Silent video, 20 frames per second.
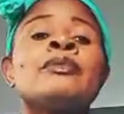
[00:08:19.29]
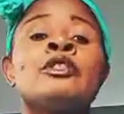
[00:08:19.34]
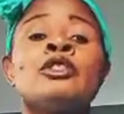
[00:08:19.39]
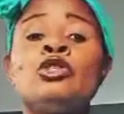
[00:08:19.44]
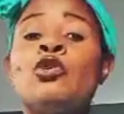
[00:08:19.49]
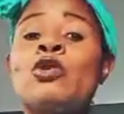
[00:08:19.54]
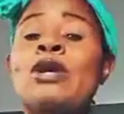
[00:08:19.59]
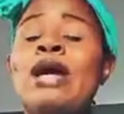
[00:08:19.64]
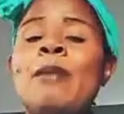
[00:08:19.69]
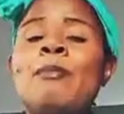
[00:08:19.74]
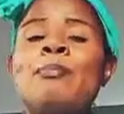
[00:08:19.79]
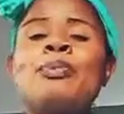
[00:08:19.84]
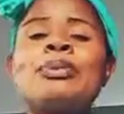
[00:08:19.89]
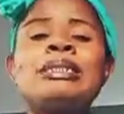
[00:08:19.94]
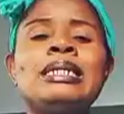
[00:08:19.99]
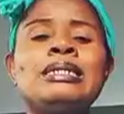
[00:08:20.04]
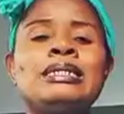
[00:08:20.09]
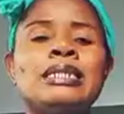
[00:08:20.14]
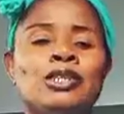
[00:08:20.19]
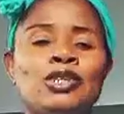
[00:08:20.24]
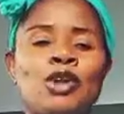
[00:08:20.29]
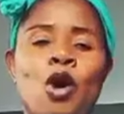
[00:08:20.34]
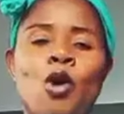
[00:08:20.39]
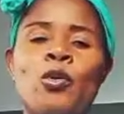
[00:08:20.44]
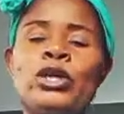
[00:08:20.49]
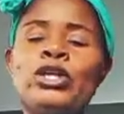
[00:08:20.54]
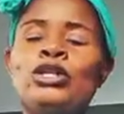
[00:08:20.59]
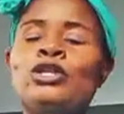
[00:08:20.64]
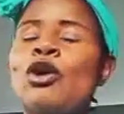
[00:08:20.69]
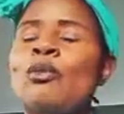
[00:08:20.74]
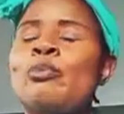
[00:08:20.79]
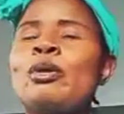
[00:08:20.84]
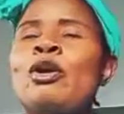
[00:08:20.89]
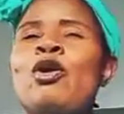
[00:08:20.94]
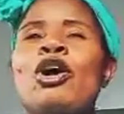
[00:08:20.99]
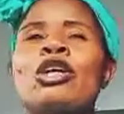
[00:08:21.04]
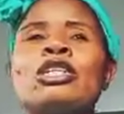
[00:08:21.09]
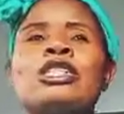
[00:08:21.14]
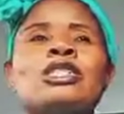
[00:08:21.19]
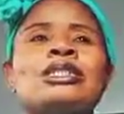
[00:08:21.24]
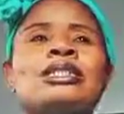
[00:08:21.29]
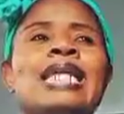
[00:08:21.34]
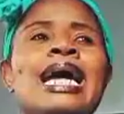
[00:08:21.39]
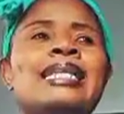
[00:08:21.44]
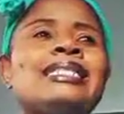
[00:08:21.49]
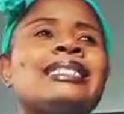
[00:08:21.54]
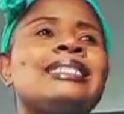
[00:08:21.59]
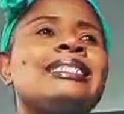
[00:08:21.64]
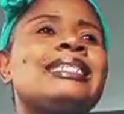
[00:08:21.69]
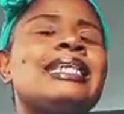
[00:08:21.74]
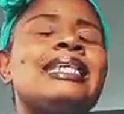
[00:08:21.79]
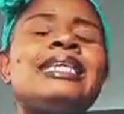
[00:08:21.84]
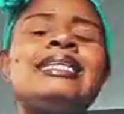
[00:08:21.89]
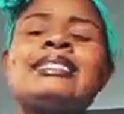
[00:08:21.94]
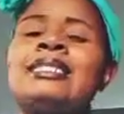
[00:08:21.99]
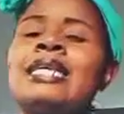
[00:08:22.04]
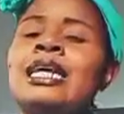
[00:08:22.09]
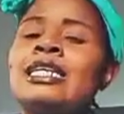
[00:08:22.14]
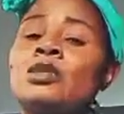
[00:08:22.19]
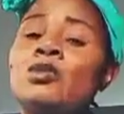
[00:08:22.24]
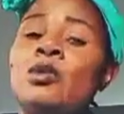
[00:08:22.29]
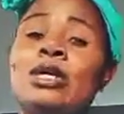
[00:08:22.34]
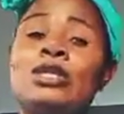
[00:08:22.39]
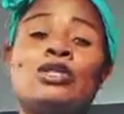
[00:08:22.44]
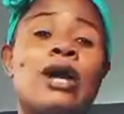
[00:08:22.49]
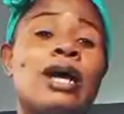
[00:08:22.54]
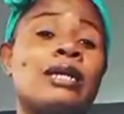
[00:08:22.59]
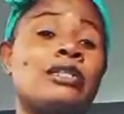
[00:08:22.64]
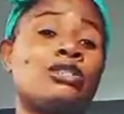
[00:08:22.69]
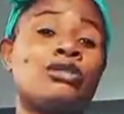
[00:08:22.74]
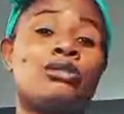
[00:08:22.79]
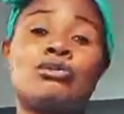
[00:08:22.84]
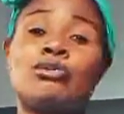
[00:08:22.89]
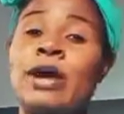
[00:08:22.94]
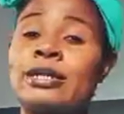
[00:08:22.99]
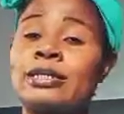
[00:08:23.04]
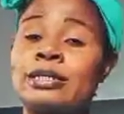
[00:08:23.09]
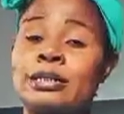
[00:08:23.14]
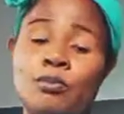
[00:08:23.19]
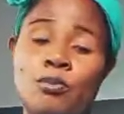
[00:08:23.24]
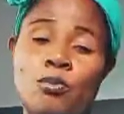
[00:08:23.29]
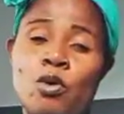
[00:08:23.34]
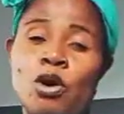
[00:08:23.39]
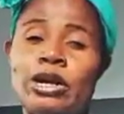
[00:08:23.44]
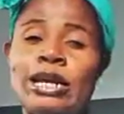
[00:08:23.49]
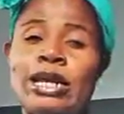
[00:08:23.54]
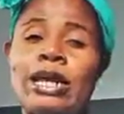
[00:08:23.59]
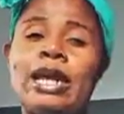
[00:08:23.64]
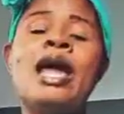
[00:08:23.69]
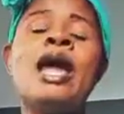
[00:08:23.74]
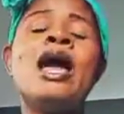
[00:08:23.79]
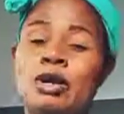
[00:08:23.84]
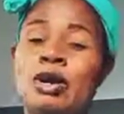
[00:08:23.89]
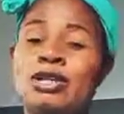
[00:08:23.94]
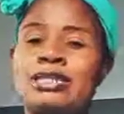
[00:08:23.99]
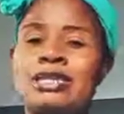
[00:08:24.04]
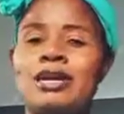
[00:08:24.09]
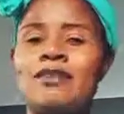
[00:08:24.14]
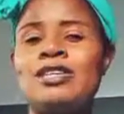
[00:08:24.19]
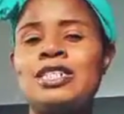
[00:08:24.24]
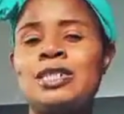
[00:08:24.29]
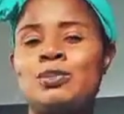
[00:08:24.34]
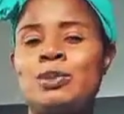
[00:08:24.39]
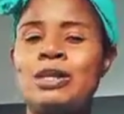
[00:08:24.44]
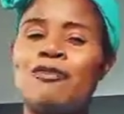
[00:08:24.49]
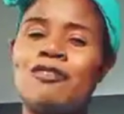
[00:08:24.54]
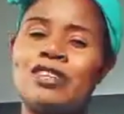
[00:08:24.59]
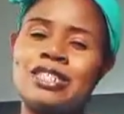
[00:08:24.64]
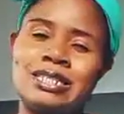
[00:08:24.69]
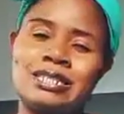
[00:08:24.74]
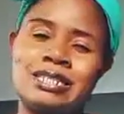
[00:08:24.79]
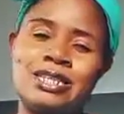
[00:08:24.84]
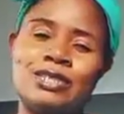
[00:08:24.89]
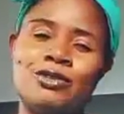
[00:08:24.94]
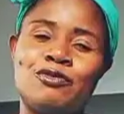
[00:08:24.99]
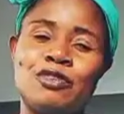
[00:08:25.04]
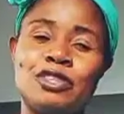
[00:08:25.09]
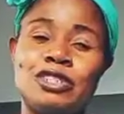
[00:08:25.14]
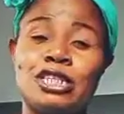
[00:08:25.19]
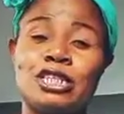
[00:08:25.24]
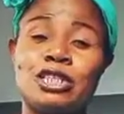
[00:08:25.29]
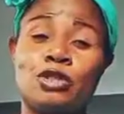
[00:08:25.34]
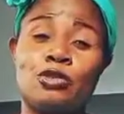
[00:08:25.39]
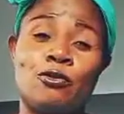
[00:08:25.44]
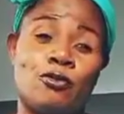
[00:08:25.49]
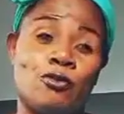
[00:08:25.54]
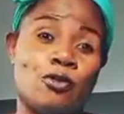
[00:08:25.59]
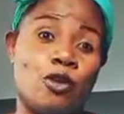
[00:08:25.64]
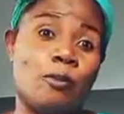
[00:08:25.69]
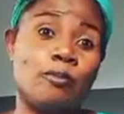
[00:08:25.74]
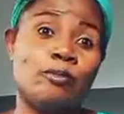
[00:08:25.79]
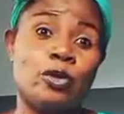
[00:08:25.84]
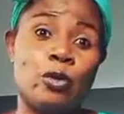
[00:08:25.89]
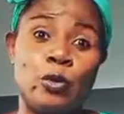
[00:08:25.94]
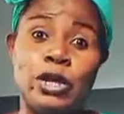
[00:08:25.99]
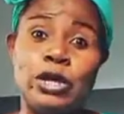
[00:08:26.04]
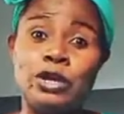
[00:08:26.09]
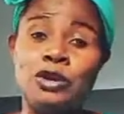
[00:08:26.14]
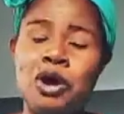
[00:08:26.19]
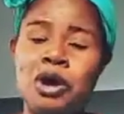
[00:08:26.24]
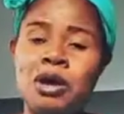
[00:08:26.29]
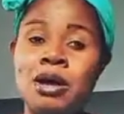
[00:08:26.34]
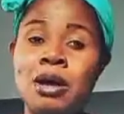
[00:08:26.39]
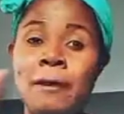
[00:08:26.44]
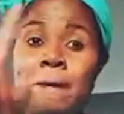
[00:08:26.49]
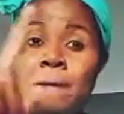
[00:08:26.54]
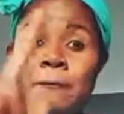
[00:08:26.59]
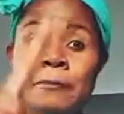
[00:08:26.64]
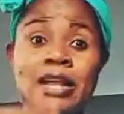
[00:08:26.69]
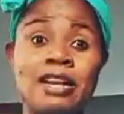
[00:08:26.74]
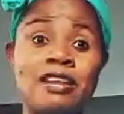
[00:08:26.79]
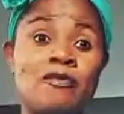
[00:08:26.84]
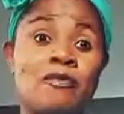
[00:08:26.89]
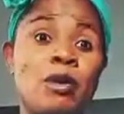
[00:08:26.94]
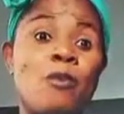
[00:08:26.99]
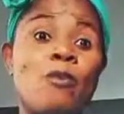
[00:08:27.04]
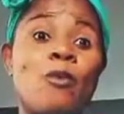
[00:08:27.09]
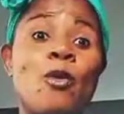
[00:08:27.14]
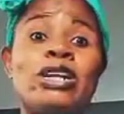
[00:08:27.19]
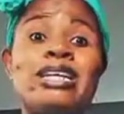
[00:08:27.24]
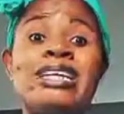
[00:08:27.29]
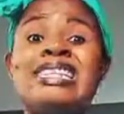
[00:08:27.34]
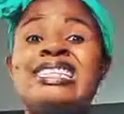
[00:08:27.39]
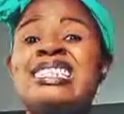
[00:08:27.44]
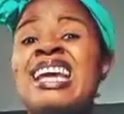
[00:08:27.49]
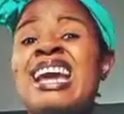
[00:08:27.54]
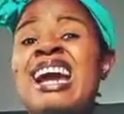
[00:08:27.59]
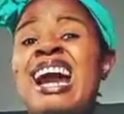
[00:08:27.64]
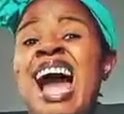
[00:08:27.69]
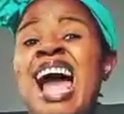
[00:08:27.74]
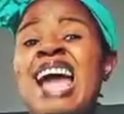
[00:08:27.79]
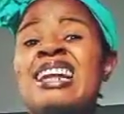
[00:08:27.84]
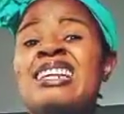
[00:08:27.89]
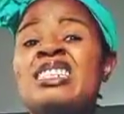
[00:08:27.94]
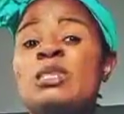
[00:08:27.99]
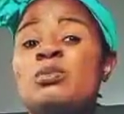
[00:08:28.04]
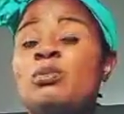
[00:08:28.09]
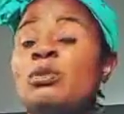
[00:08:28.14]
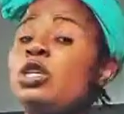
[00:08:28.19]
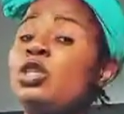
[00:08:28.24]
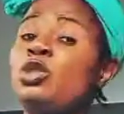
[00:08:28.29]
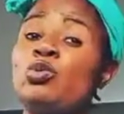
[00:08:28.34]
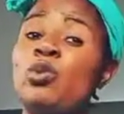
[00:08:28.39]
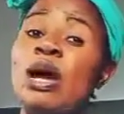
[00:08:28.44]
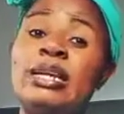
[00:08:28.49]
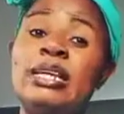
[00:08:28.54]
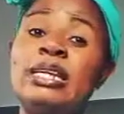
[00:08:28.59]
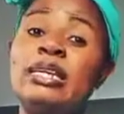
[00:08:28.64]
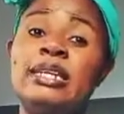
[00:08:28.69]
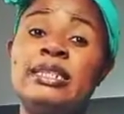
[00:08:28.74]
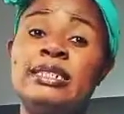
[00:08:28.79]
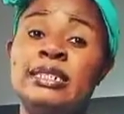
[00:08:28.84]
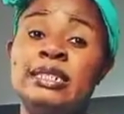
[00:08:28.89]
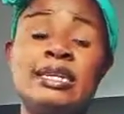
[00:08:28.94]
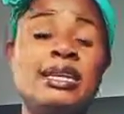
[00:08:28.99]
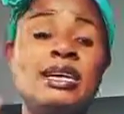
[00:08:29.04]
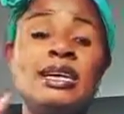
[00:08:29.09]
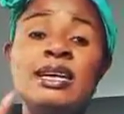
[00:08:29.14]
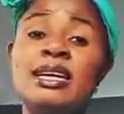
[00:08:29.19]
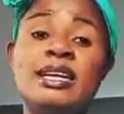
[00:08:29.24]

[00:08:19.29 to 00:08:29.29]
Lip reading: You can put it in your window because that is easiest way to attract money. Because every spirit visiting you, visit you from the window. Believe me, money is a highly spiritual energy.